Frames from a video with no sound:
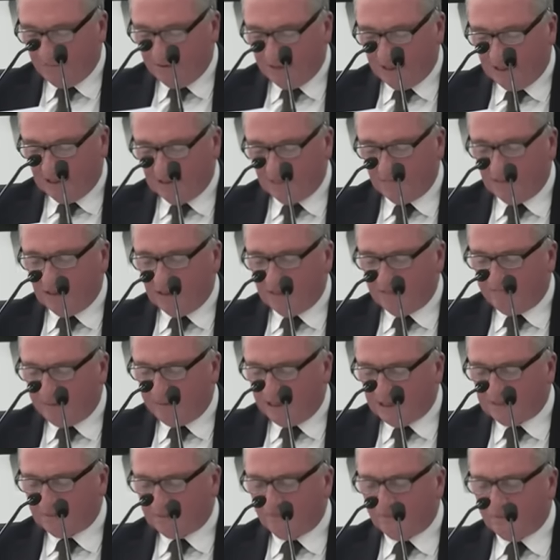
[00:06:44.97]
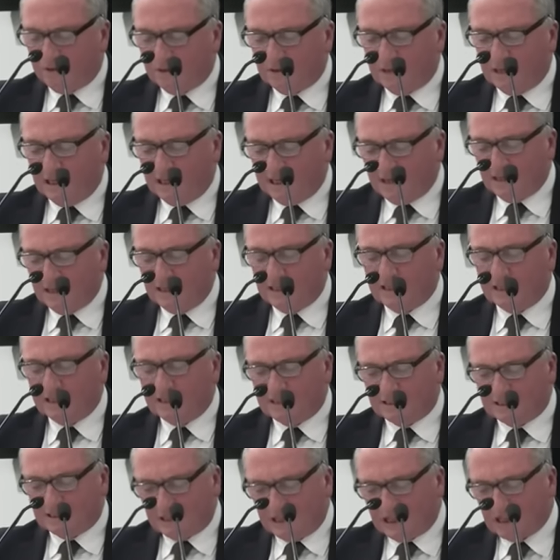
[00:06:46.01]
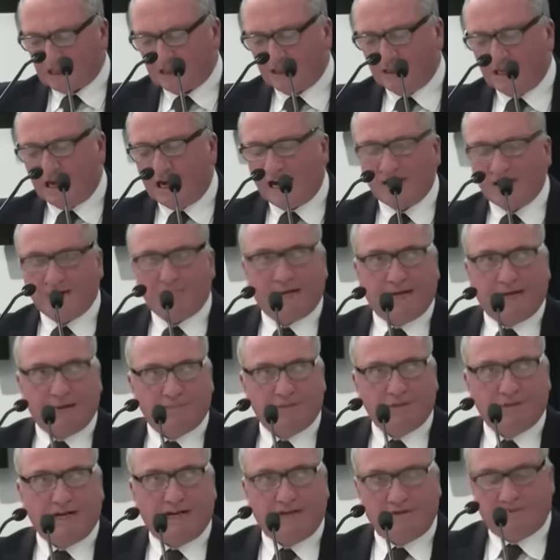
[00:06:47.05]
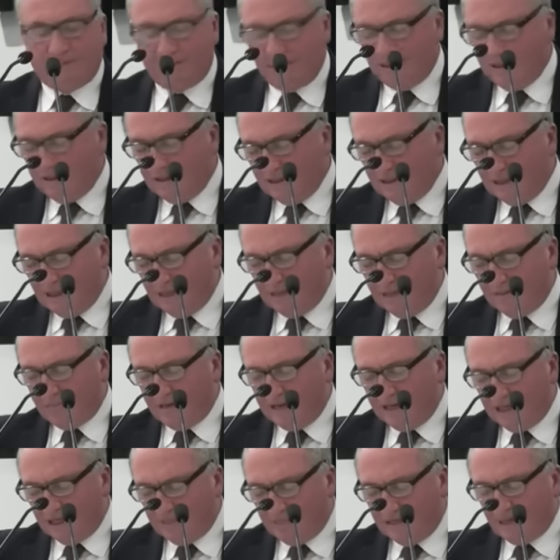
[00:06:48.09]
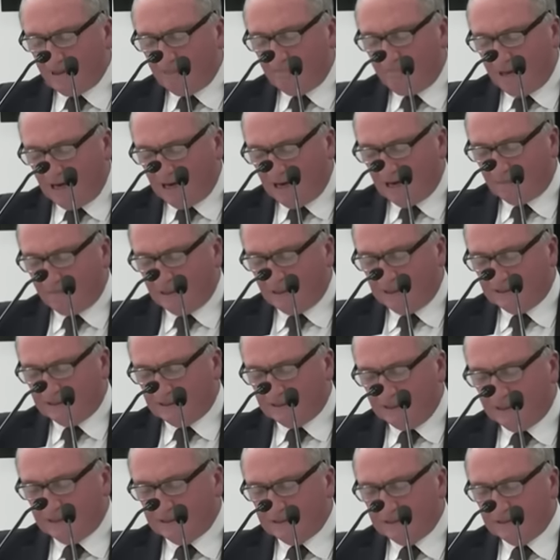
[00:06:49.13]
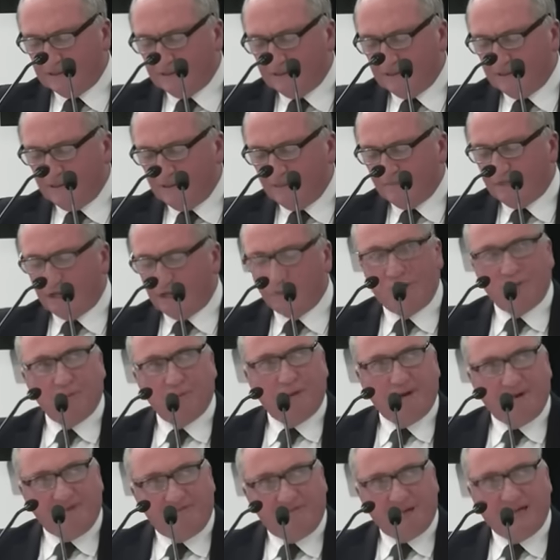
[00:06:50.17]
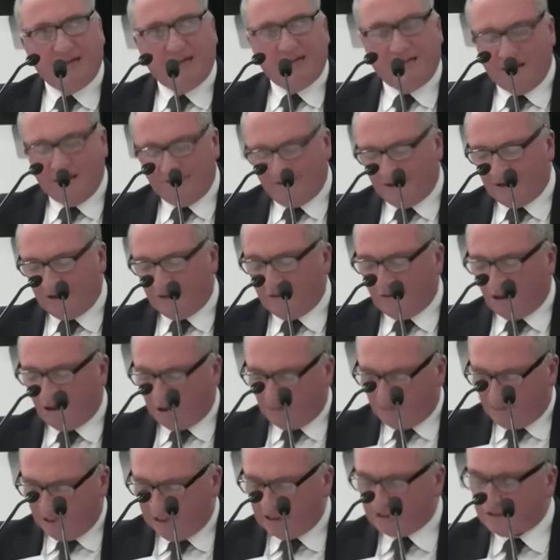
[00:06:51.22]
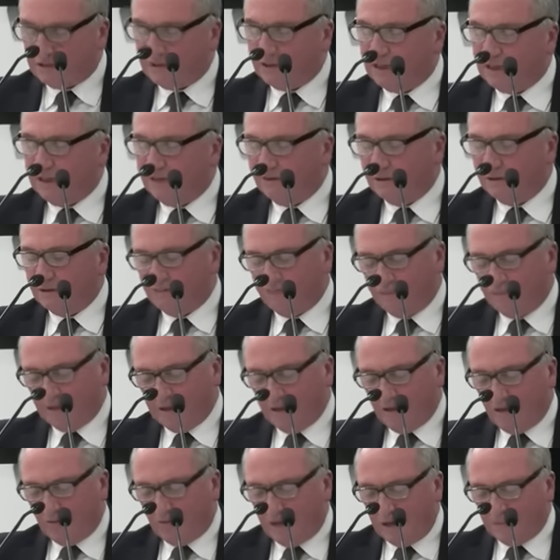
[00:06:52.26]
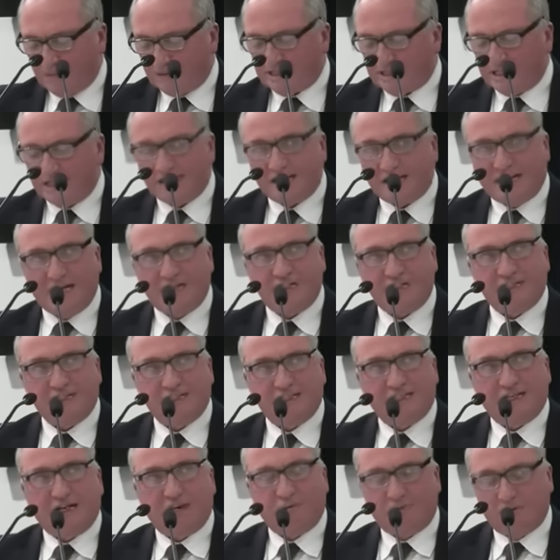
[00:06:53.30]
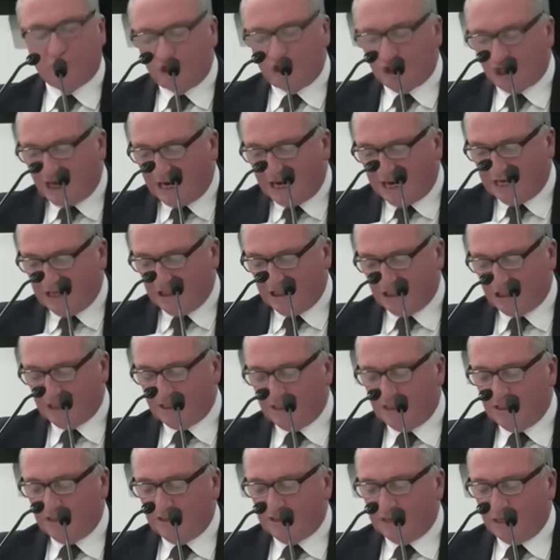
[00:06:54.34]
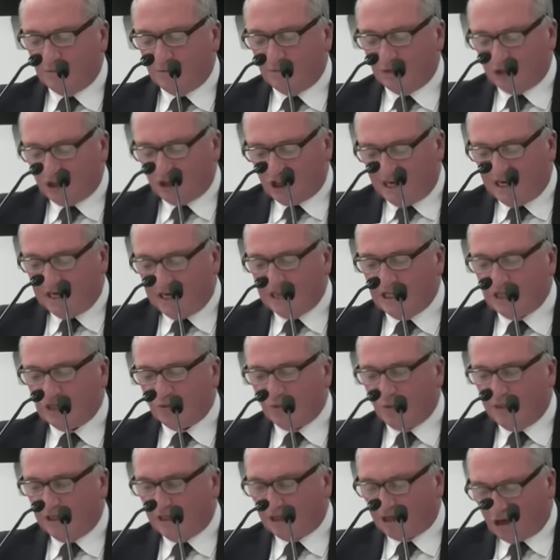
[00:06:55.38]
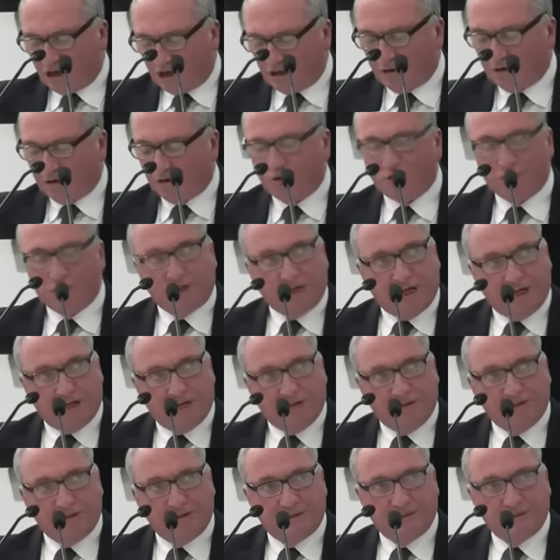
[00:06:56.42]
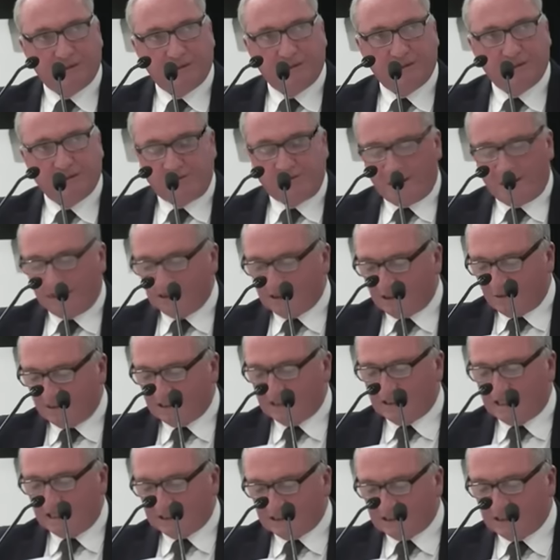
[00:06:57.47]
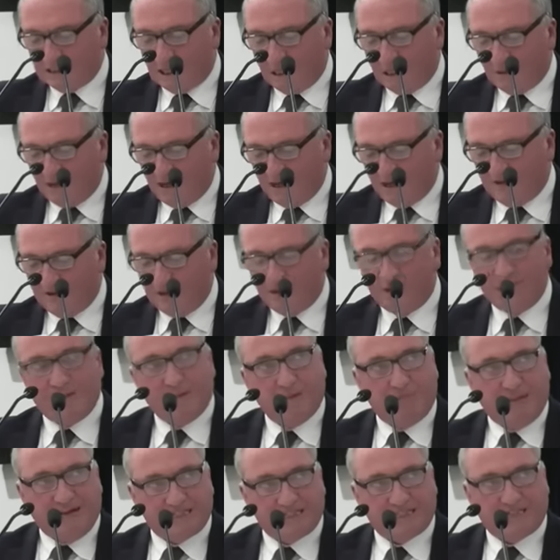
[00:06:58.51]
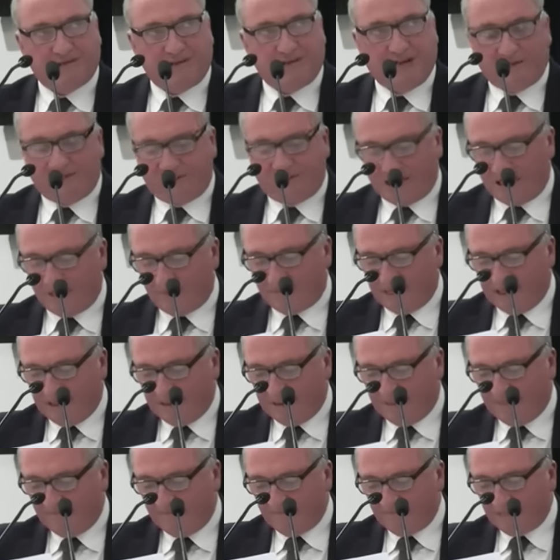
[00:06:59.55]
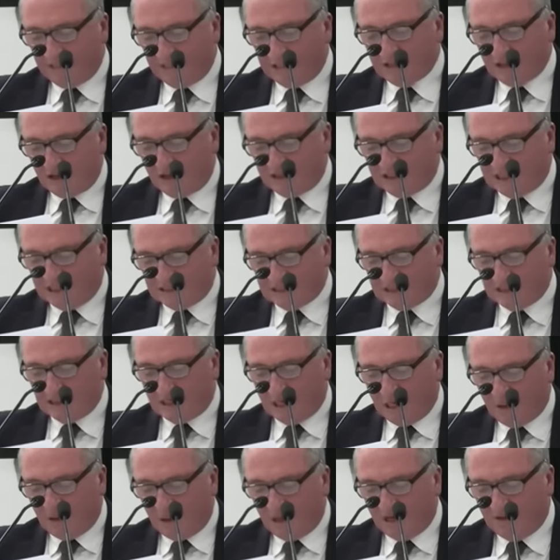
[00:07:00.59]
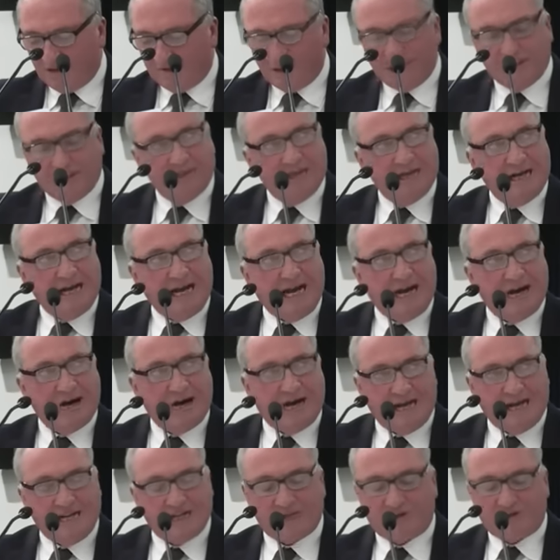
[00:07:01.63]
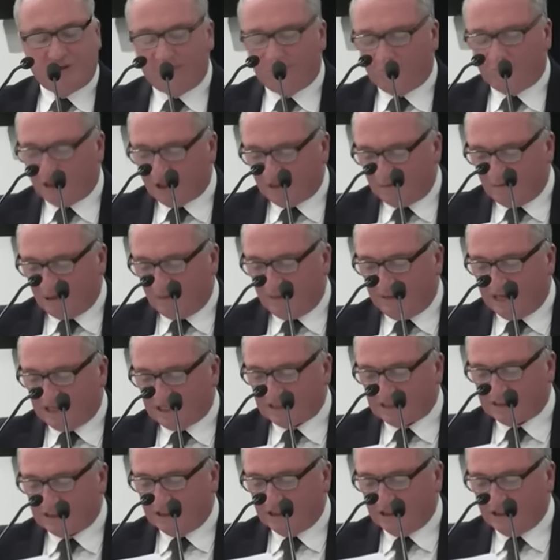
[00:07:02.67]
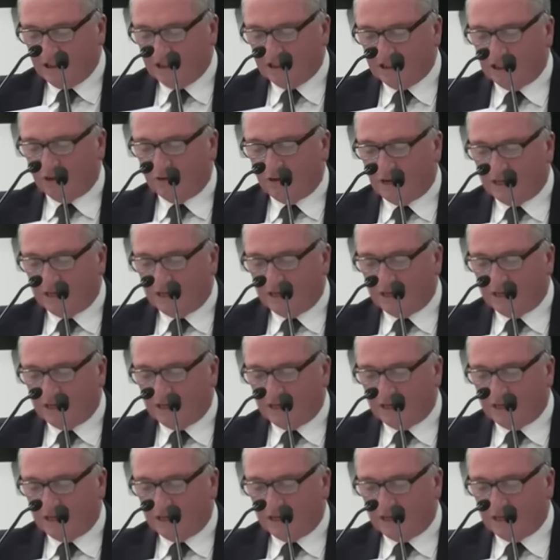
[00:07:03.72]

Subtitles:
But in the discussion, other people have intermittent power precincts. And when we've been given, on a personal level, representations that they will change where the corridor goes, so it doesn't go over the best of our farmland, so it doesn't go over our airstrip, which I'm about to start using